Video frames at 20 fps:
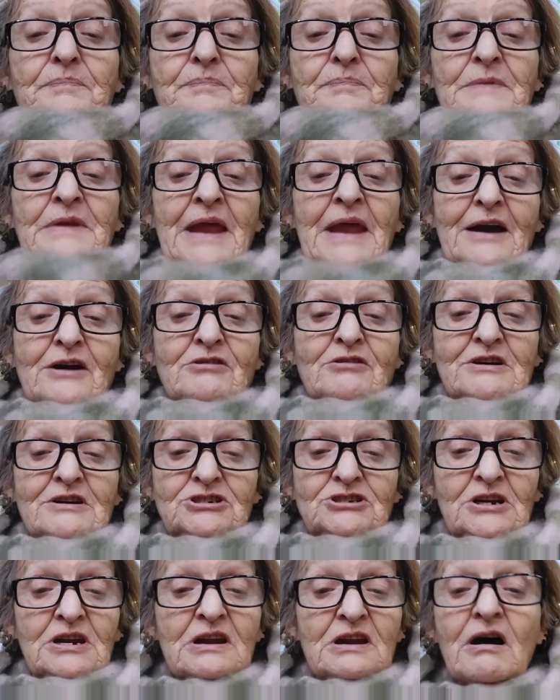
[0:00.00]

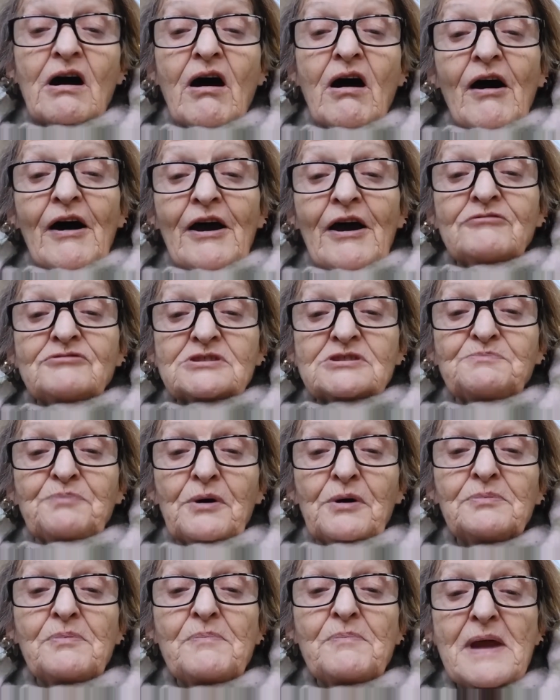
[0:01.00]
licorice alive is
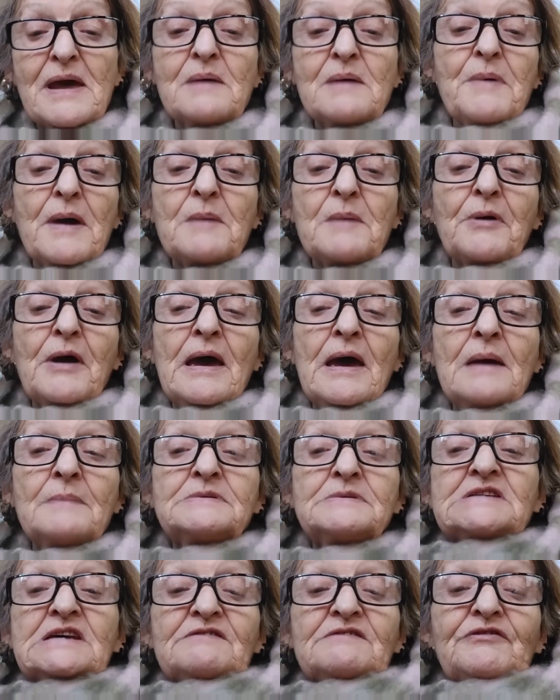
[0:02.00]
probably a bit
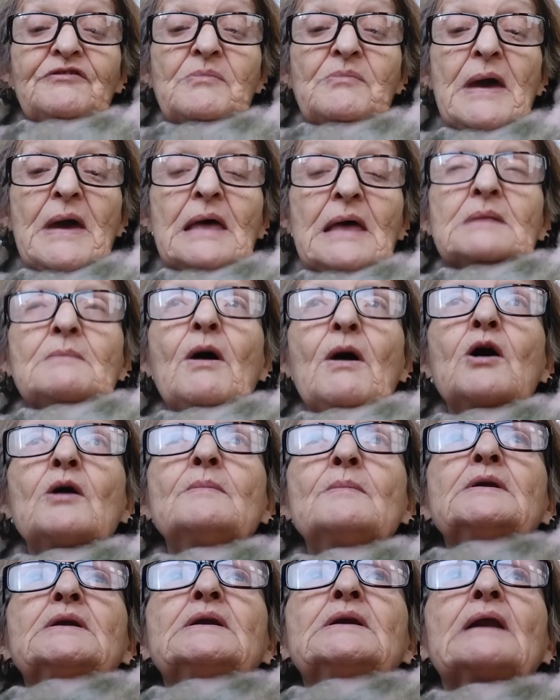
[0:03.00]
prohibitive for me at the
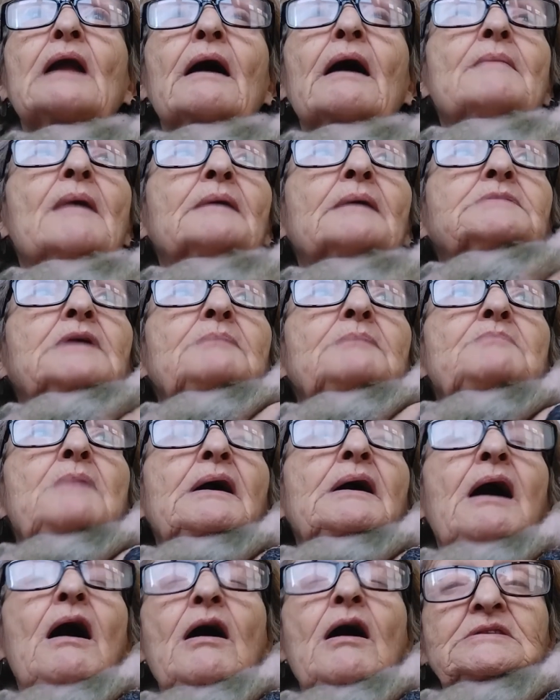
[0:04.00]
moment. Like my
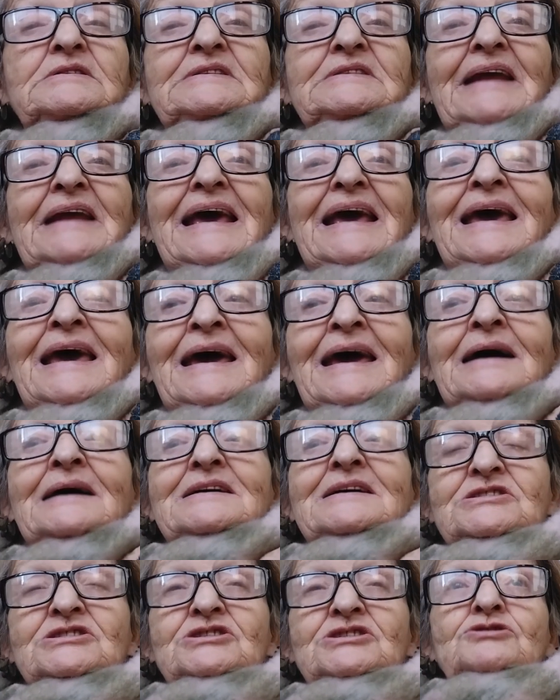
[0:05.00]
garden here
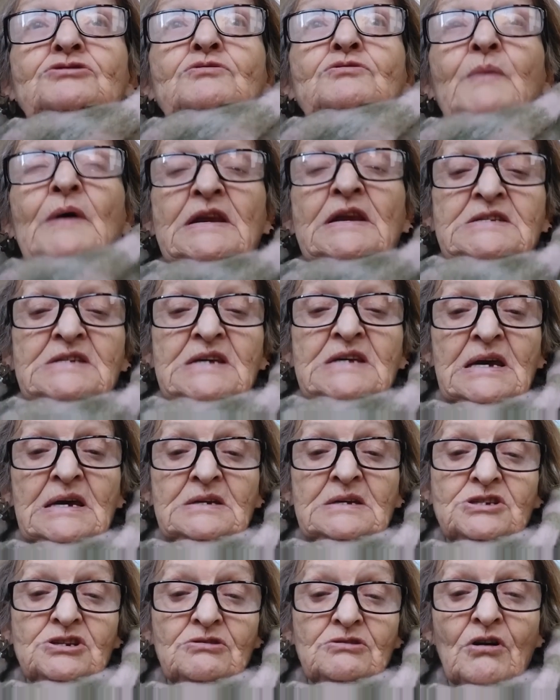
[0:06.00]
is too windy
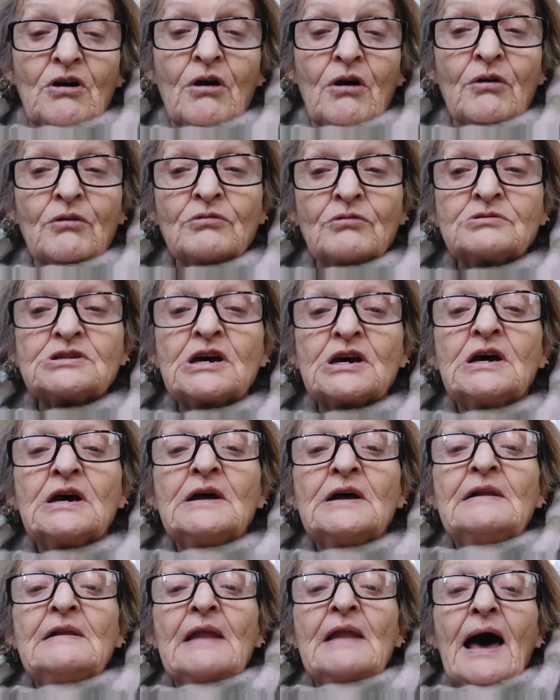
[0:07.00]
and too cold,
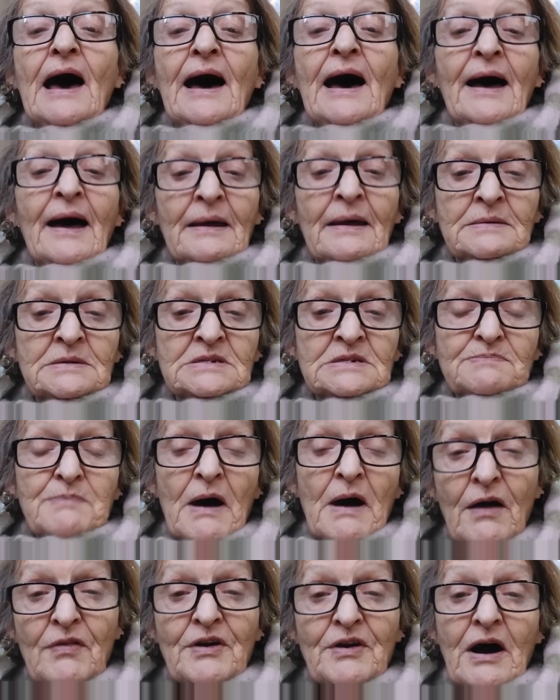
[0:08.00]
and
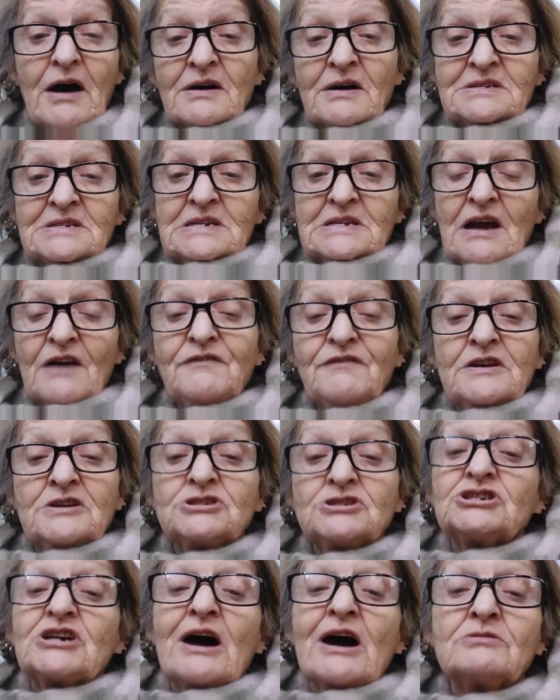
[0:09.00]
my other garden's lovely
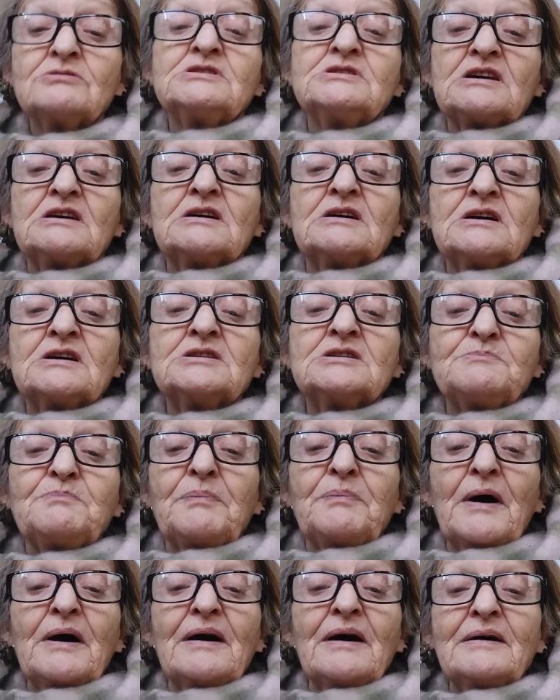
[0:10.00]
and sheltered,
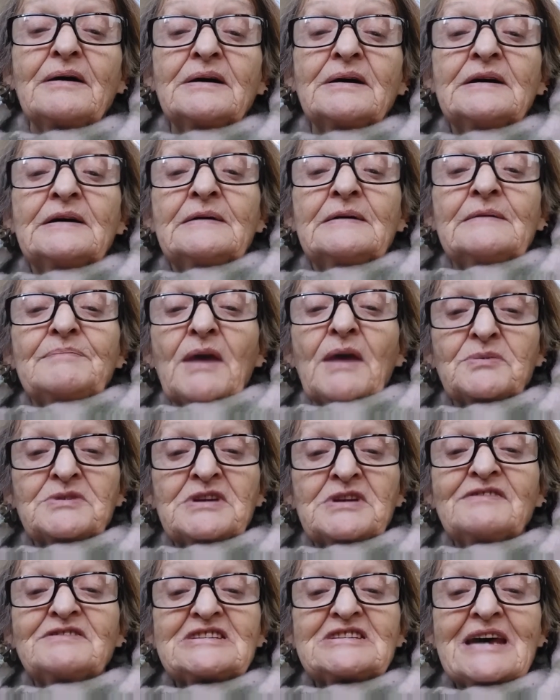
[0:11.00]
but I would
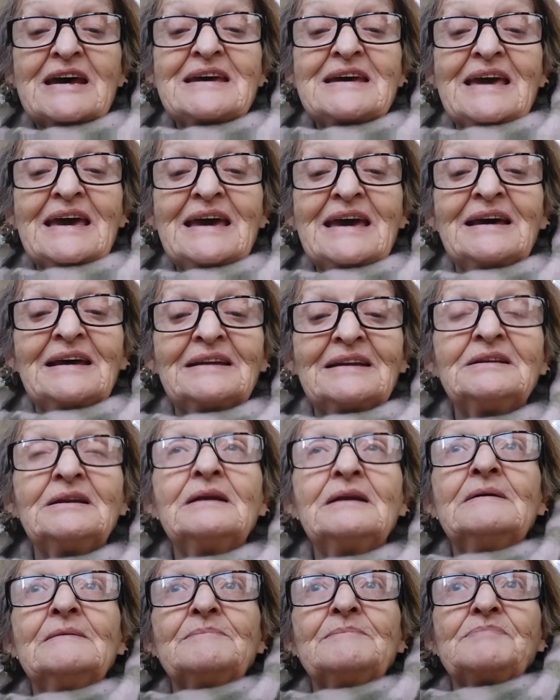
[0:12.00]
have to take
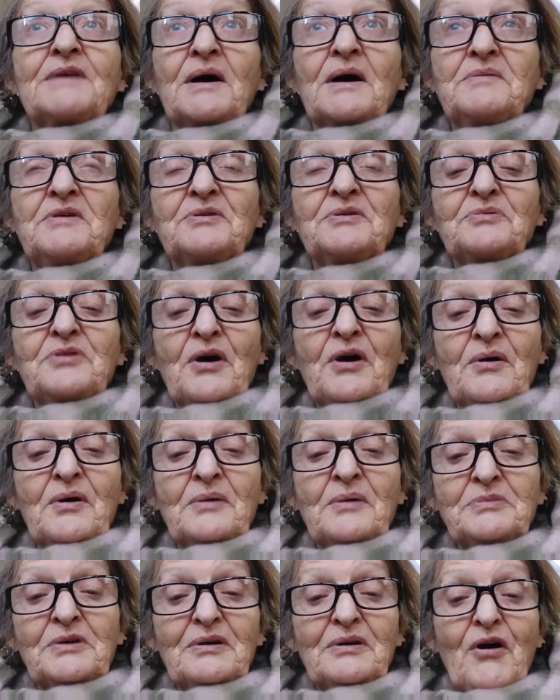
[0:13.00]
in, I mean, although
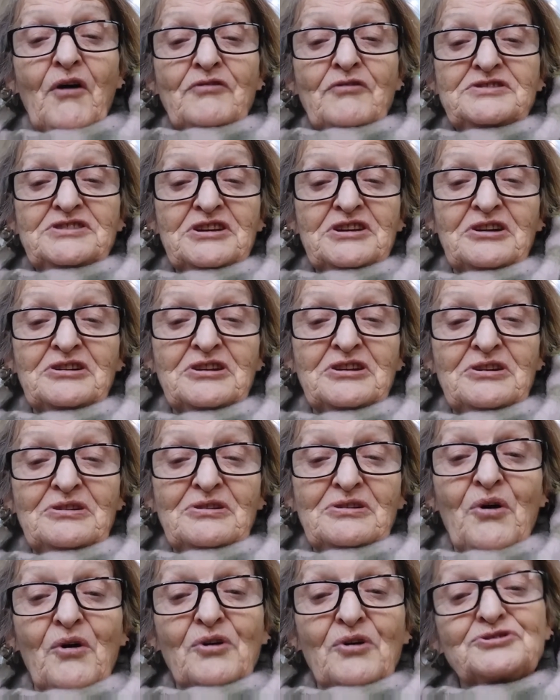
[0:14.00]
I'm obviously going to
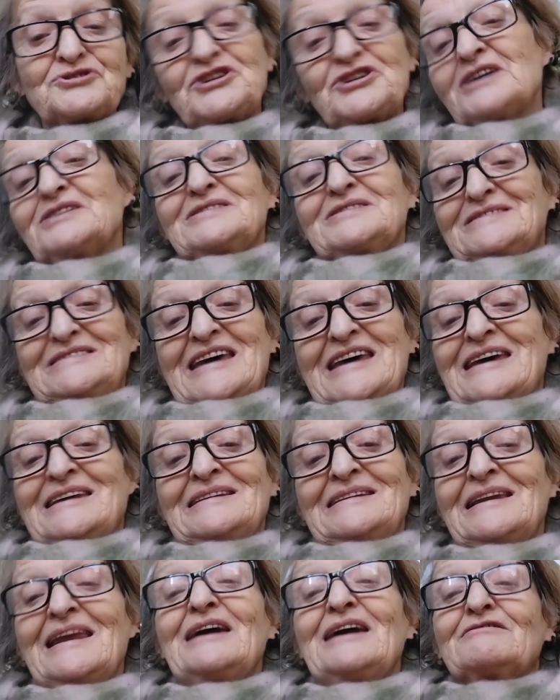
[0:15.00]
not just
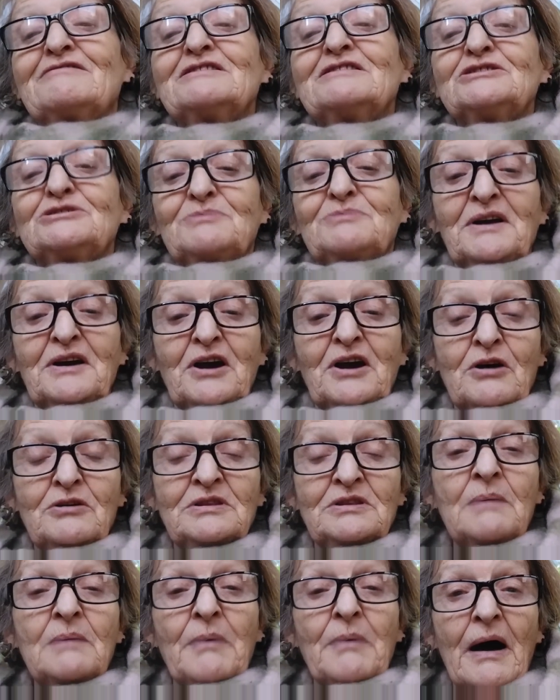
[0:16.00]
tend licorice when I
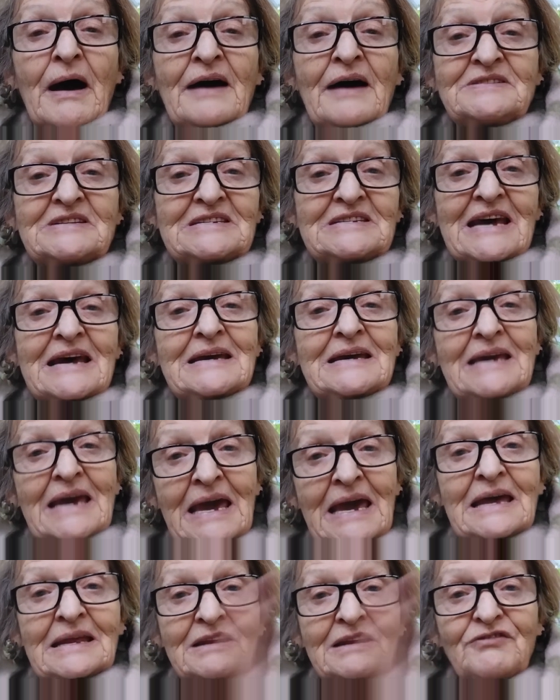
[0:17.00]
go there, but I have to take
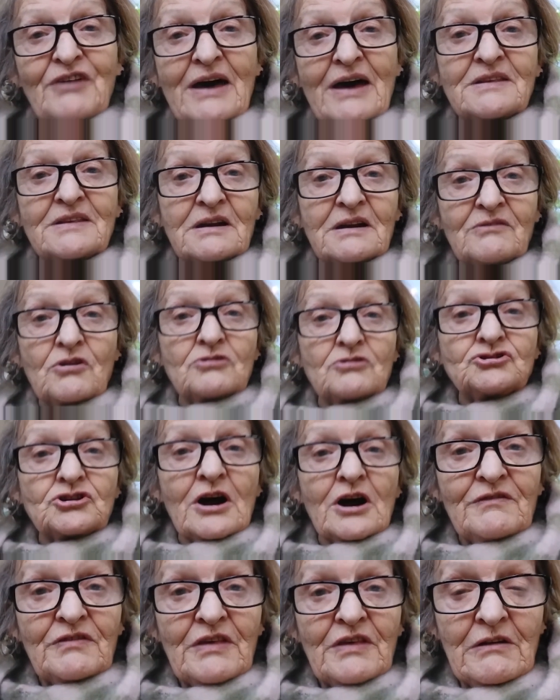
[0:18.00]
in the fact that I've got to
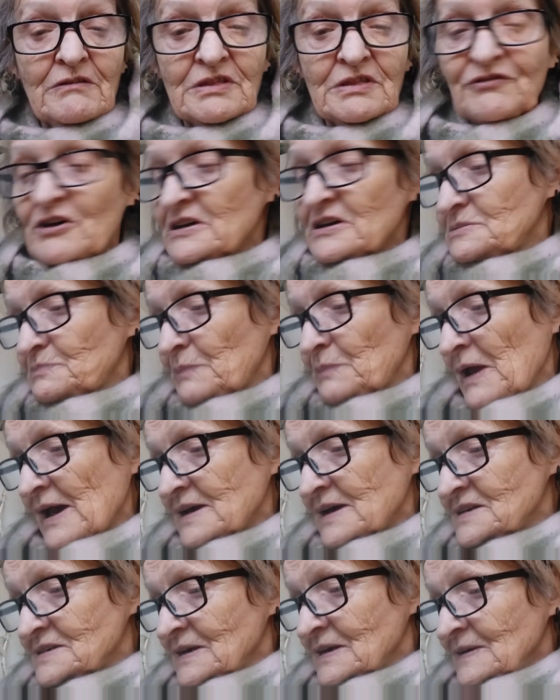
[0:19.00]
drive there in the first
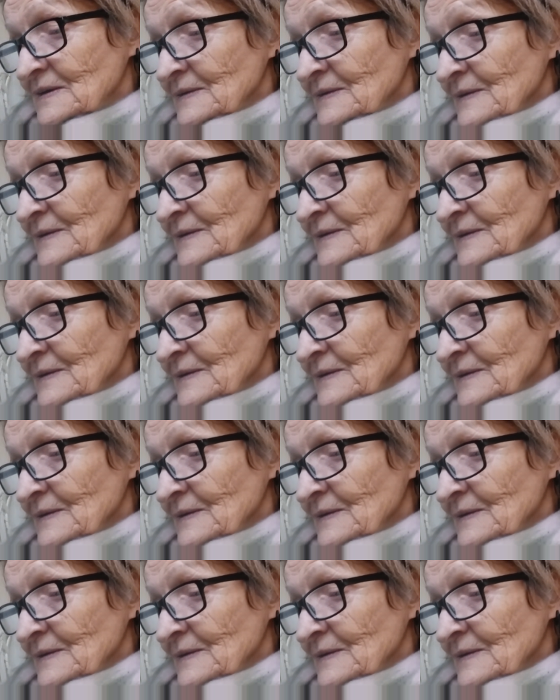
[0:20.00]
place.